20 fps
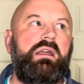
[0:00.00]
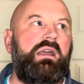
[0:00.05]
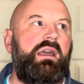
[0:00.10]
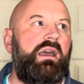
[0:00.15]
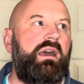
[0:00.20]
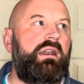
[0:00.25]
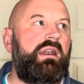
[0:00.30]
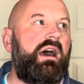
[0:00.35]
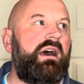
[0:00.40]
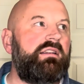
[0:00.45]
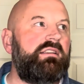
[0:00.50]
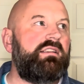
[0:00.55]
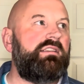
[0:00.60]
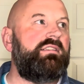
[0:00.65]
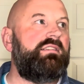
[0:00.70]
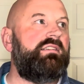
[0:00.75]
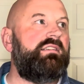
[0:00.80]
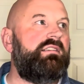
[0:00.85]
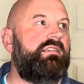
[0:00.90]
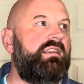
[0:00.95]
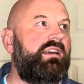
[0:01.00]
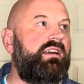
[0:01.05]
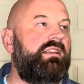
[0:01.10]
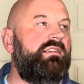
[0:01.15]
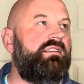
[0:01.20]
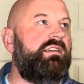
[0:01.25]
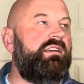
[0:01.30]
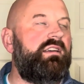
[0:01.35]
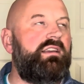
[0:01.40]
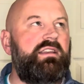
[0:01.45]
And not
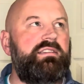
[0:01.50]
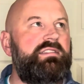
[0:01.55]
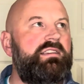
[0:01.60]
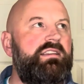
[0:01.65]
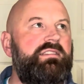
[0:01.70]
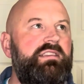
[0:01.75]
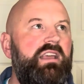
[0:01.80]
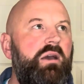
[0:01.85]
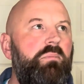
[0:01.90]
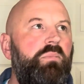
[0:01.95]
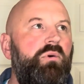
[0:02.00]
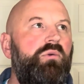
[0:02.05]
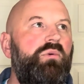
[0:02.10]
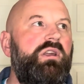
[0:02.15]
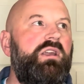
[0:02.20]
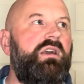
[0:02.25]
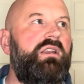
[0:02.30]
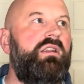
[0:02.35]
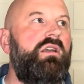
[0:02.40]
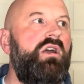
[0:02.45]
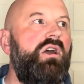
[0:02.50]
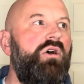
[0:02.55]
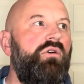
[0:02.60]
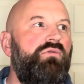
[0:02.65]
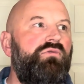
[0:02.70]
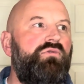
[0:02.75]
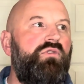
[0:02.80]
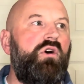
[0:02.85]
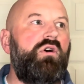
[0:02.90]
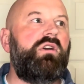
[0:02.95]
to as an example, we can
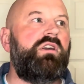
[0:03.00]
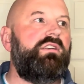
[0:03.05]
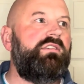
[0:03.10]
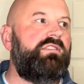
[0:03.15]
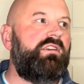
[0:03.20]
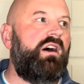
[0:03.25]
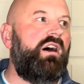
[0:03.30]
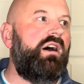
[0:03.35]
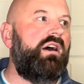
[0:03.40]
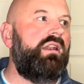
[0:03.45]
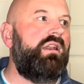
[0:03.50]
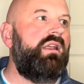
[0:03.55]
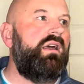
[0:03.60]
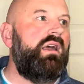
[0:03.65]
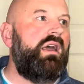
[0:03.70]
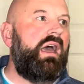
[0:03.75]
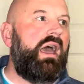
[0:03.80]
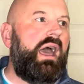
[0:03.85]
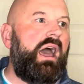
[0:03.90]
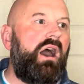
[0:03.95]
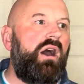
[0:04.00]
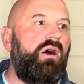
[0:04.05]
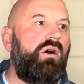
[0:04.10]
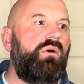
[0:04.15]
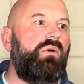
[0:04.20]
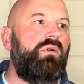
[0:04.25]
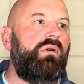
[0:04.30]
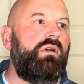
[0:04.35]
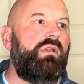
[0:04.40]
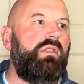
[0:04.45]
focus on
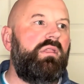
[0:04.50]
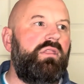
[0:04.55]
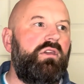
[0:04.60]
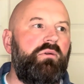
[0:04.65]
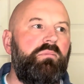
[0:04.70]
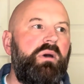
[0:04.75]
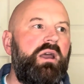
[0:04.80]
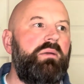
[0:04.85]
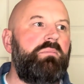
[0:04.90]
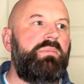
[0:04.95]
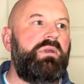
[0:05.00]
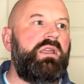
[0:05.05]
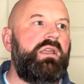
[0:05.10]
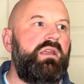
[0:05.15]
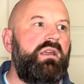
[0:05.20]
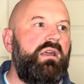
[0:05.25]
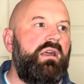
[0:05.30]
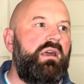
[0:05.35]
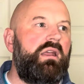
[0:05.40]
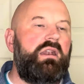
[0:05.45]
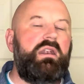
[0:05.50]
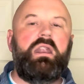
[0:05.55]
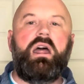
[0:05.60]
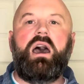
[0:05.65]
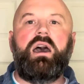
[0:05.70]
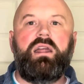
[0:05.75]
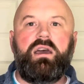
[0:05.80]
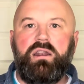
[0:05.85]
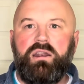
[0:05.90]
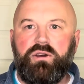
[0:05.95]
how there might be
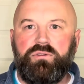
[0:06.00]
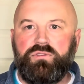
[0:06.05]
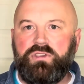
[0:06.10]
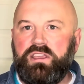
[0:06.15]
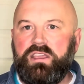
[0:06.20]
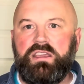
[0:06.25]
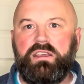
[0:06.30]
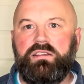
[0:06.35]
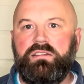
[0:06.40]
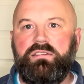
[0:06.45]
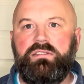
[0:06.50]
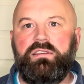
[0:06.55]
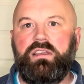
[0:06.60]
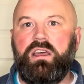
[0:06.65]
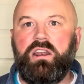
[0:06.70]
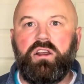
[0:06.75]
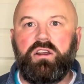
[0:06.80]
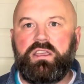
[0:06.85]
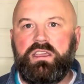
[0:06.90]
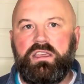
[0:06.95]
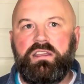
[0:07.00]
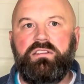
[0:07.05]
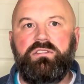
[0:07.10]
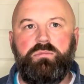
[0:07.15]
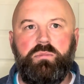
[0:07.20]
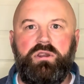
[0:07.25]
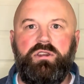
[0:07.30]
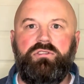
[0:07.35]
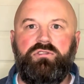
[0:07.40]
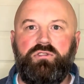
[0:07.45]
not enough kids in our kids
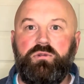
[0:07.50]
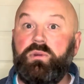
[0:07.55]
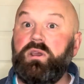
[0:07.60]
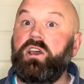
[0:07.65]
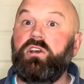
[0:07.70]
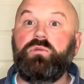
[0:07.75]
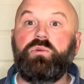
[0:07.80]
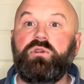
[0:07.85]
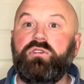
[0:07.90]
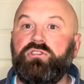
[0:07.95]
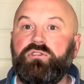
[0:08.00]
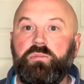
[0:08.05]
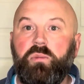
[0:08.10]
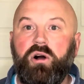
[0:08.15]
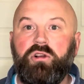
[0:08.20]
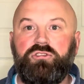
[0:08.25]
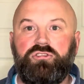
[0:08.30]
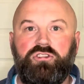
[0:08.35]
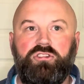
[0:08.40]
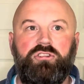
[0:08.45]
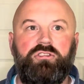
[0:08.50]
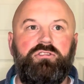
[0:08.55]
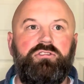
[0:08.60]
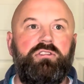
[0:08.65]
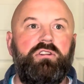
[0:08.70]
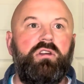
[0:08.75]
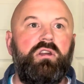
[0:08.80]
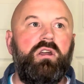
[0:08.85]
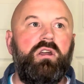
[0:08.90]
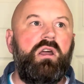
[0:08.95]
ministry because we're a small church.